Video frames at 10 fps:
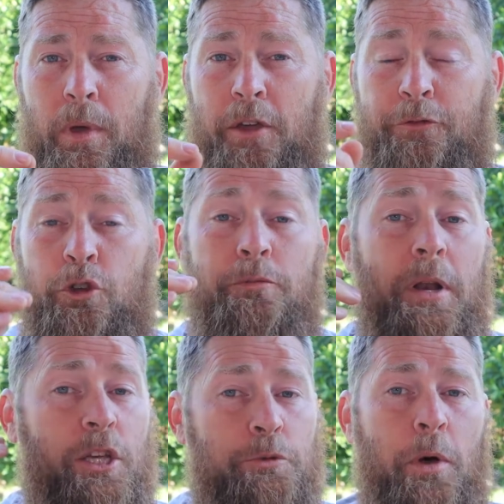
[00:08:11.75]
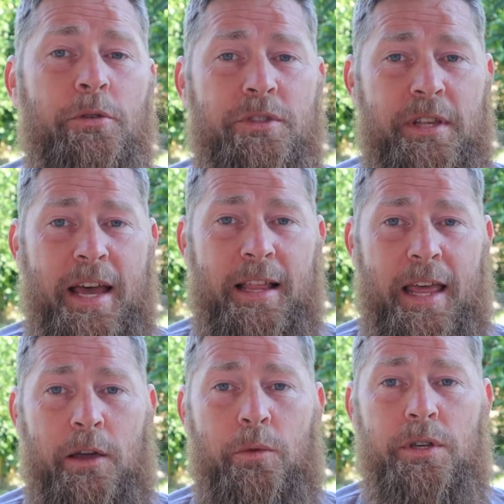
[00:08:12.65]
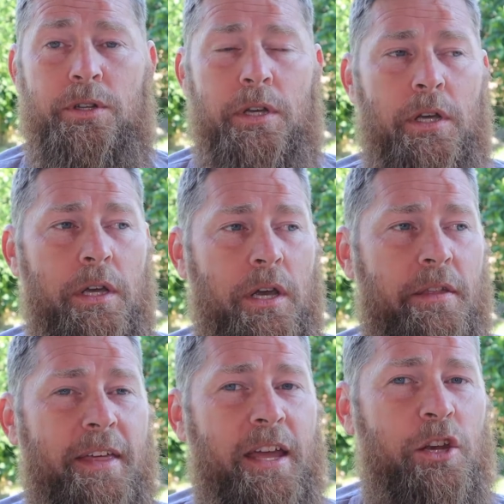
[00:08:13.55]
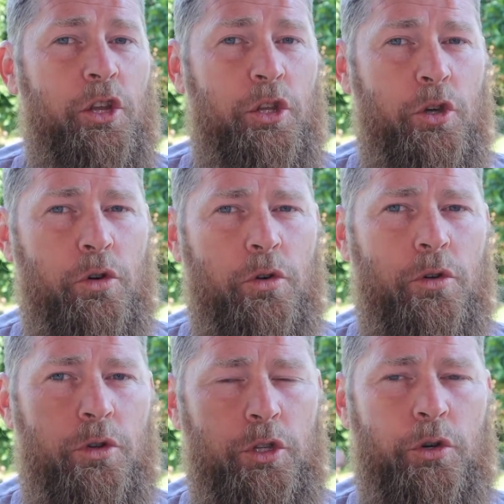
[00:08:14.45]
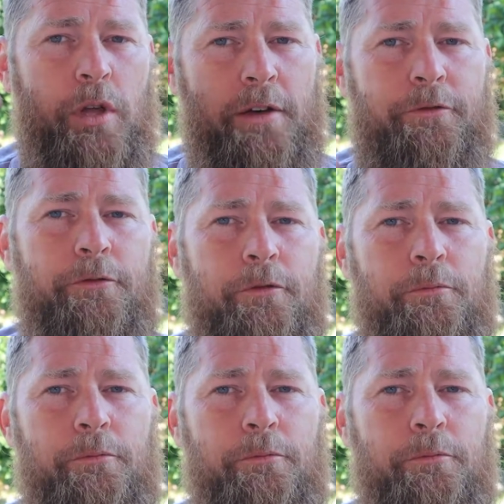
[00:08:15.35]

If you've been exposed to that language, then you'll you'll have